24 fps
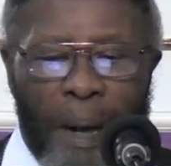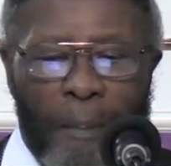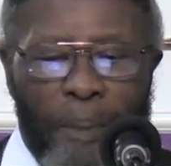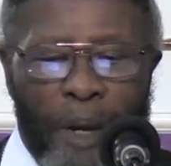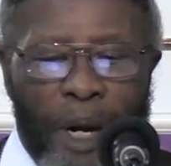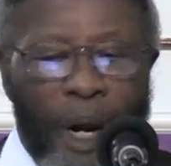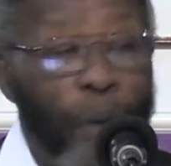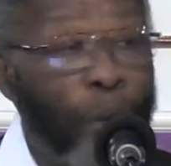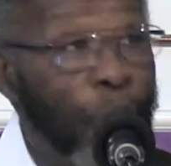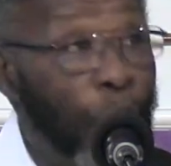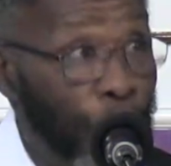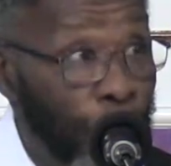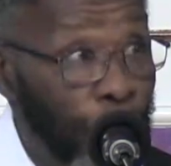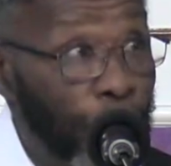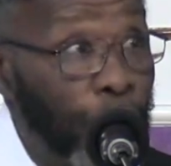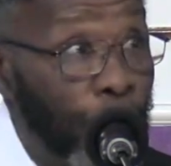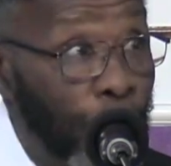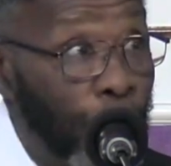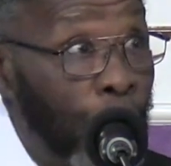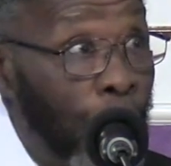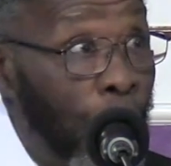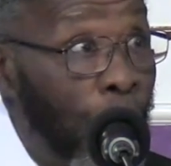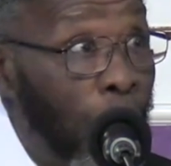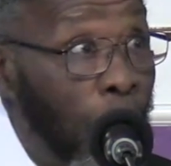but, but I
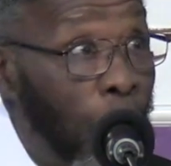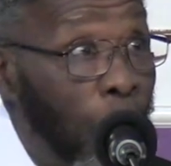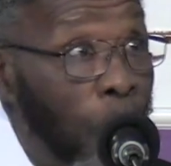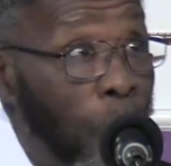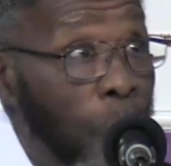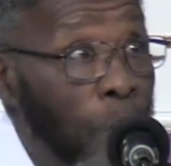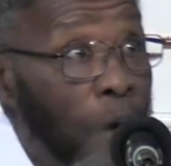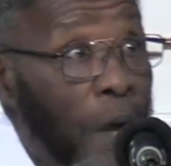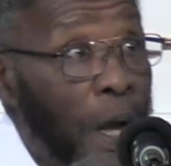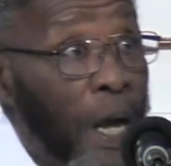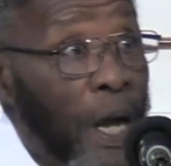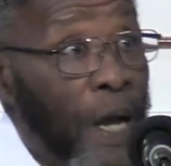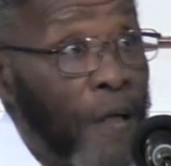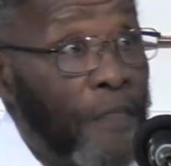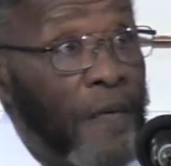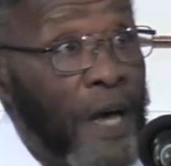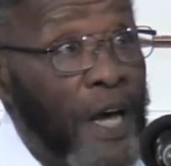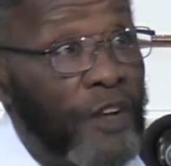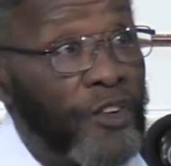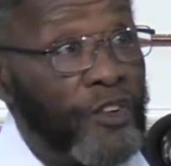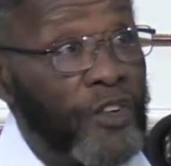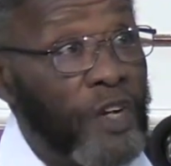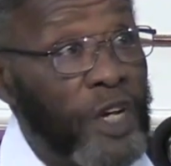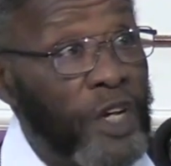want you to know
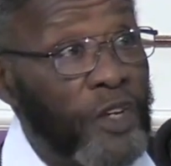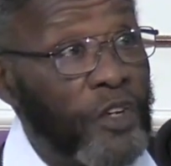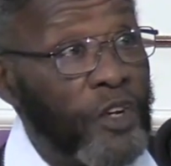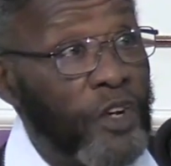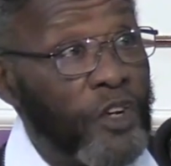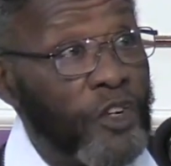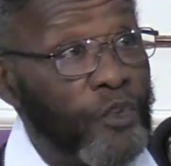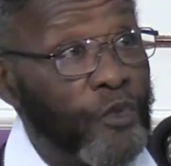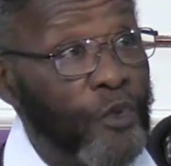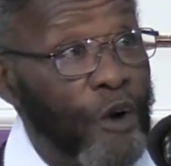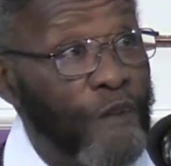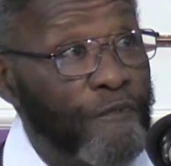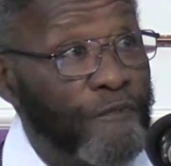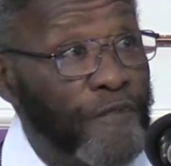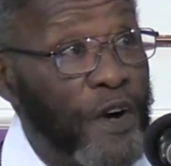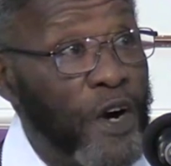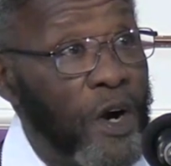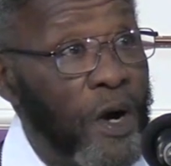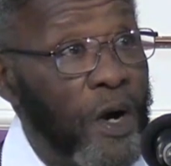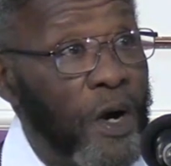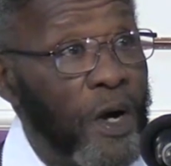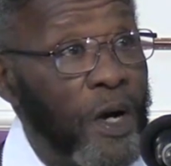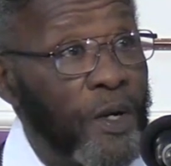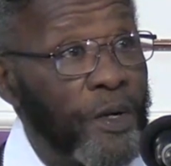that Jesus
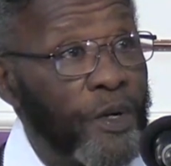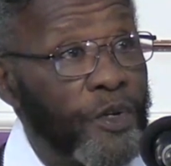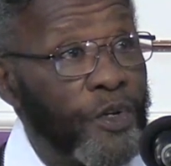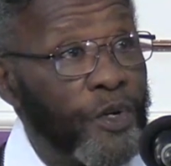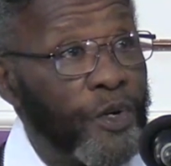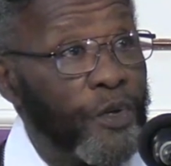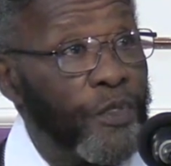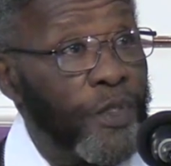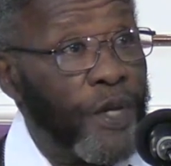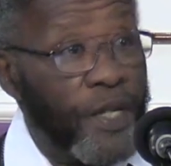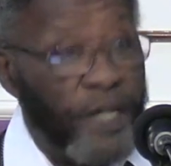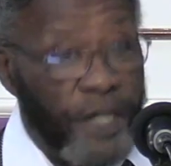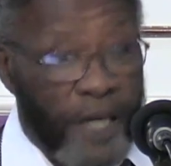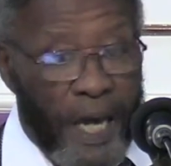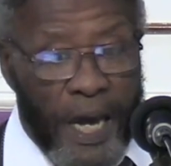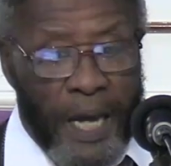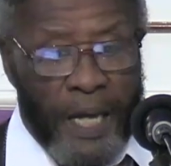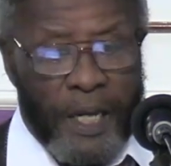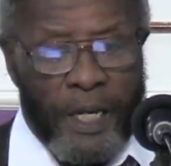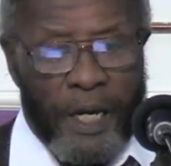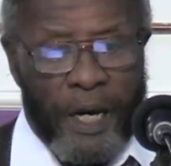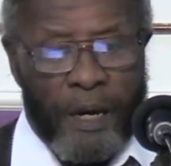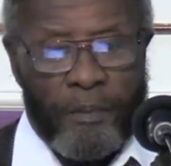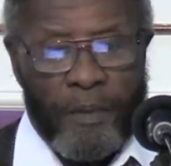referred to the
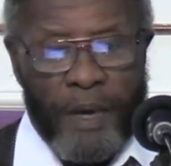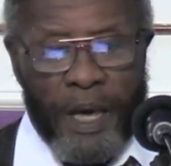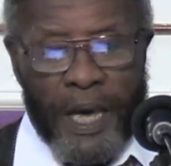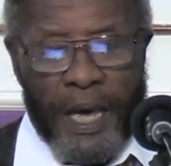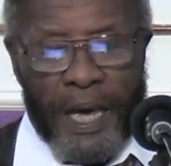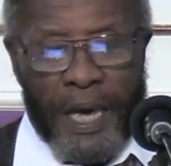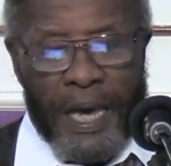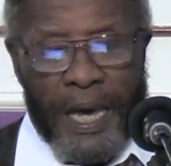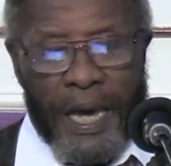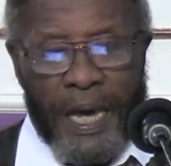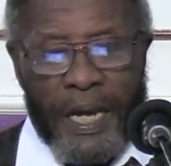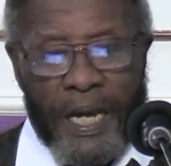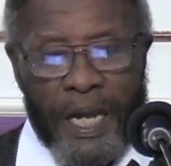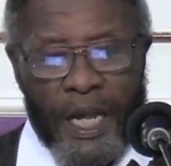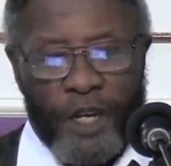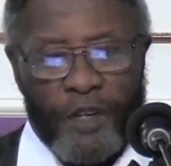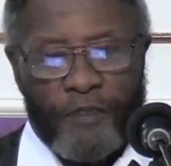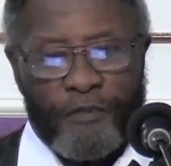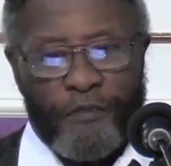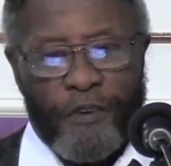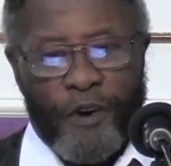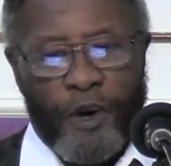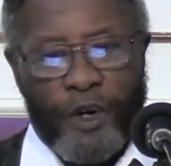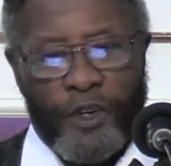kingdom
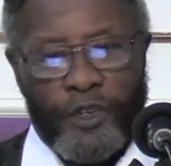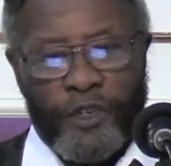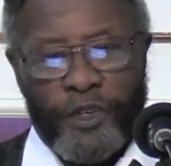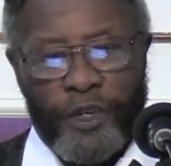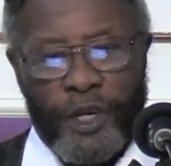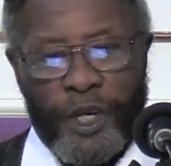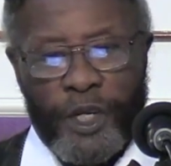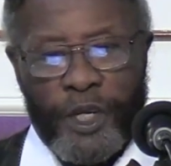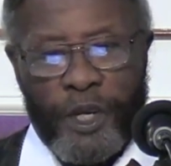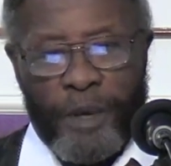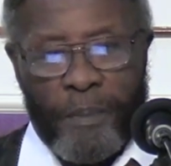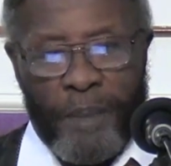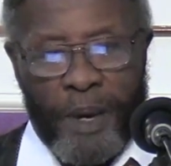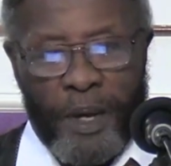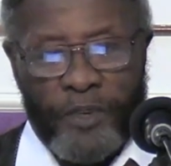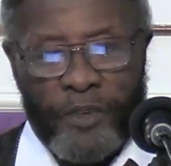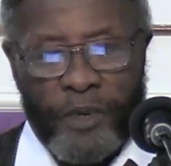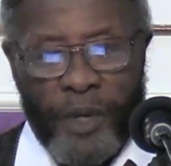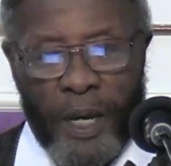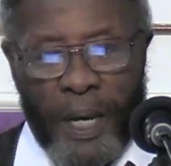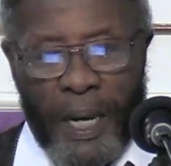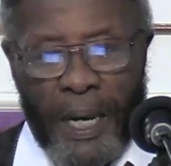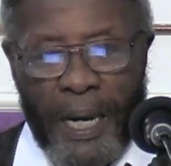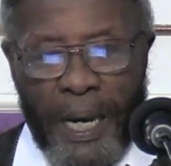in its first,
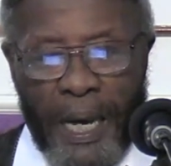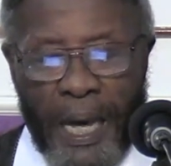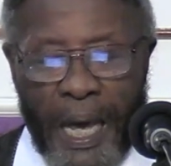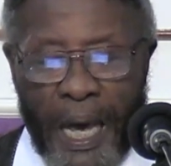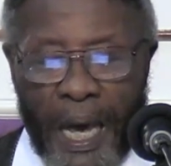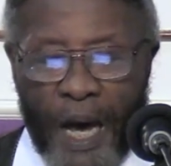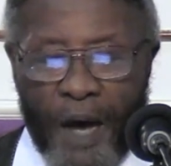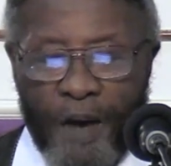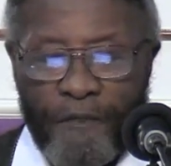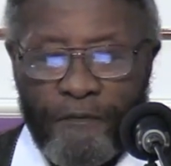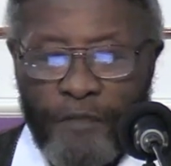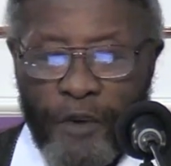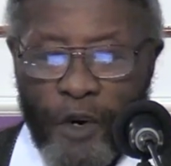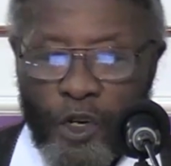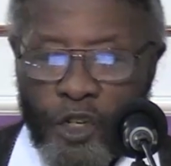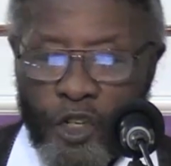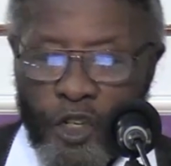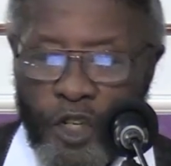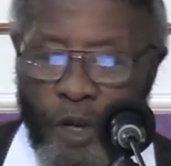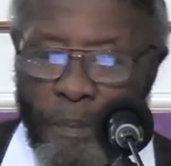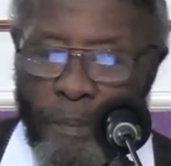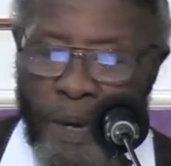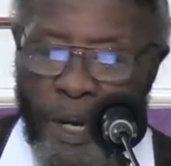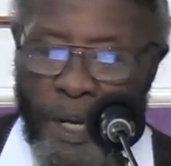dimin- uh, uh,
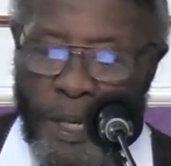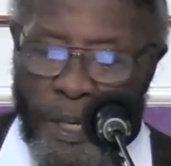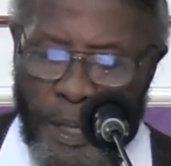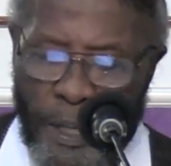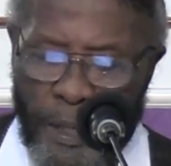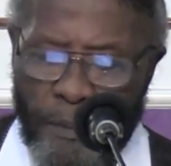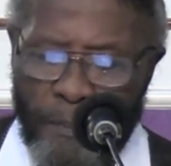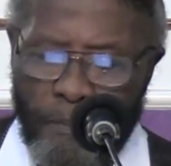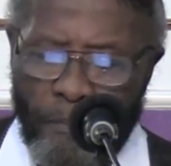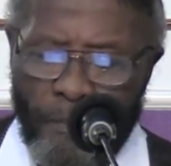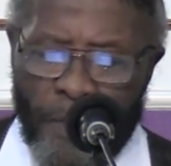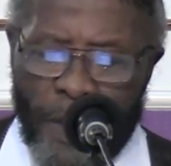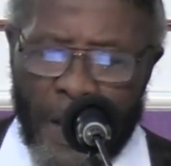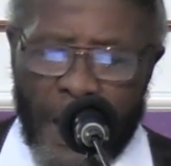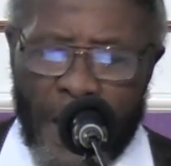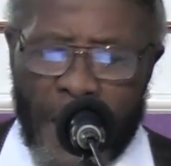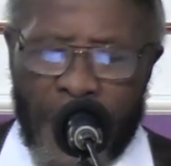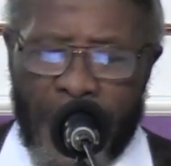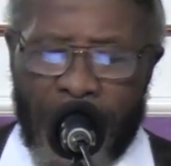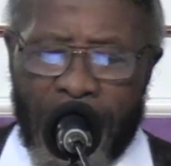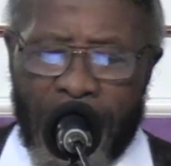first dominion.